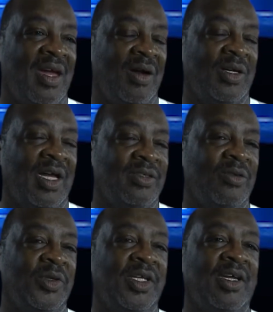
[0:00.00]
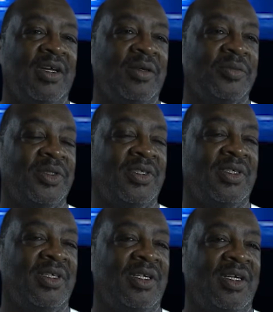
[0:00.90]
I got into rehab.
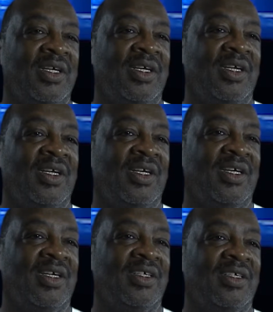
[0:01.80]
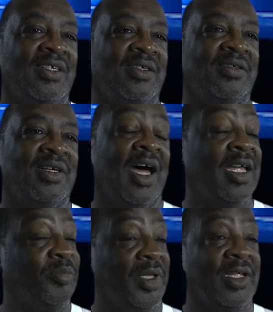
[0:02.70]
And I
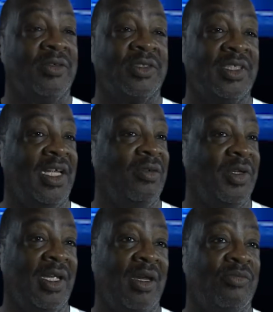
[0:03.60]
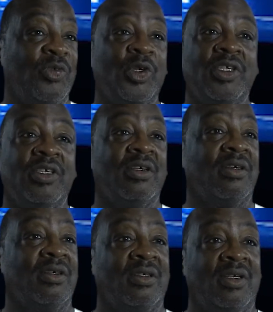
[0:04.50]
had planned on staying in rehab for a year.
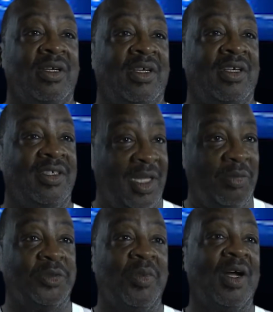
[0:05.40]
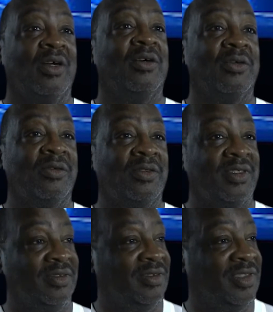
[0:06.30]
That was my goal.
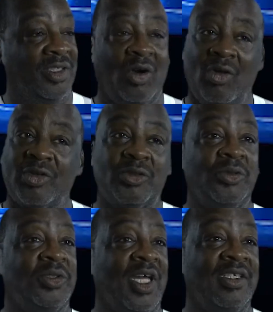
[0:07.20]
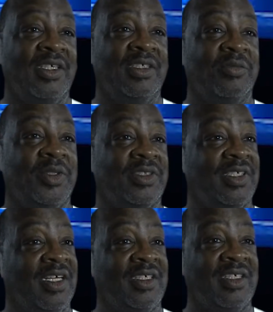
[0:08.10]
Get all the tools I need to
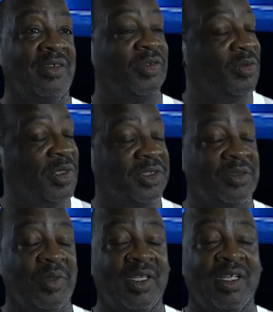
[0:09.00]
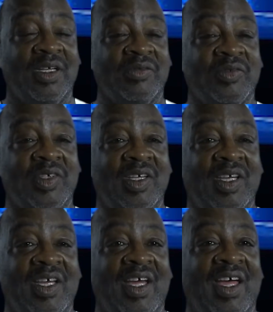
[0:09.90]
stay clean for the rest of my life.
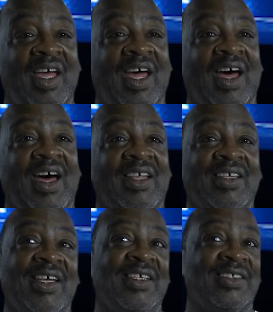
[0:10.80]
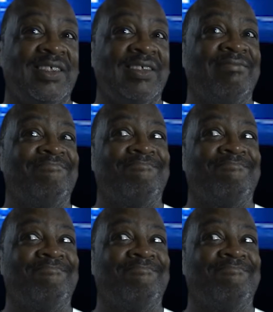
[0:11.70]
I lasted